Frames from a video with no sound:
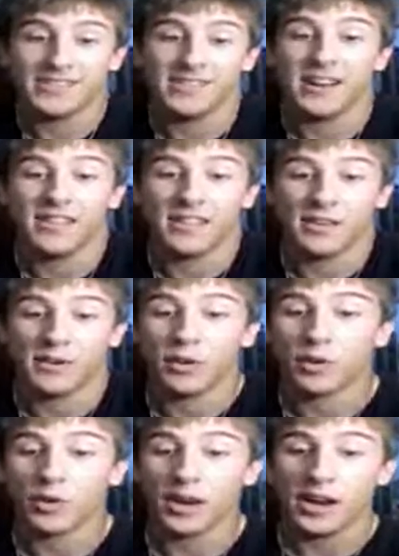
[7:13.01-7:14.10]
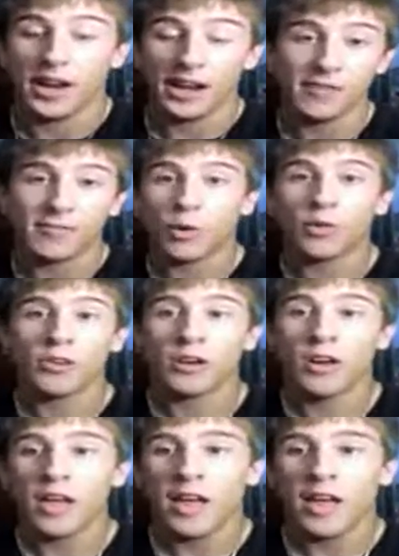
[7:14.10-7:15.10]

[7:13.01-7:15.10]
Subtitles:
to anything. You can create any folder.